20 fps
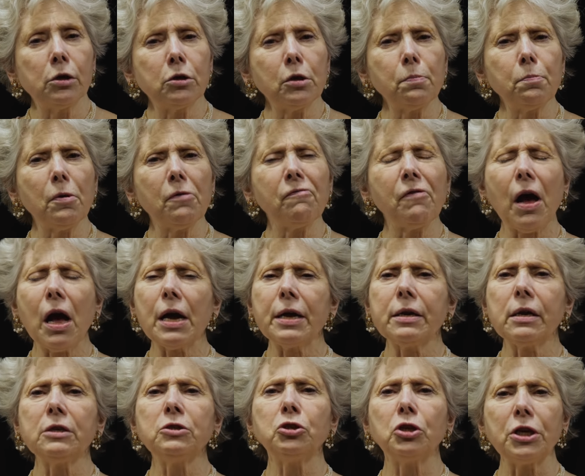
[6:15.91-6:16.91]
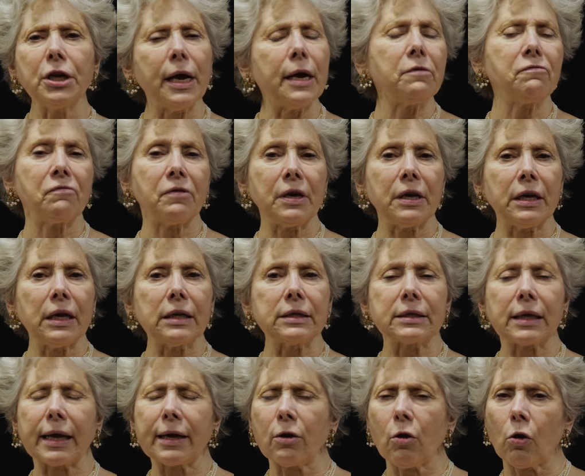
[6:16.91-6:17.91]
to provide a GFE,
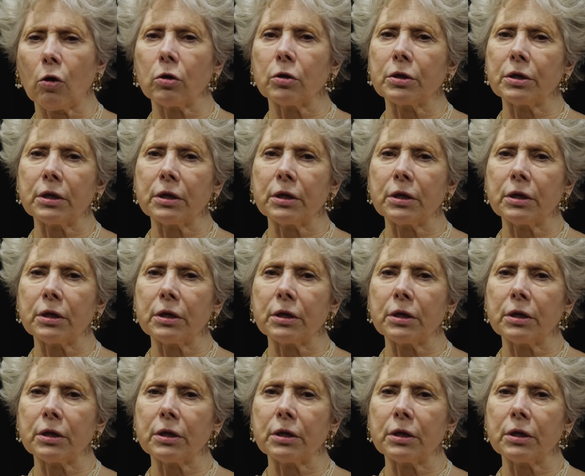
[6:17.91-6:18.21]
as they call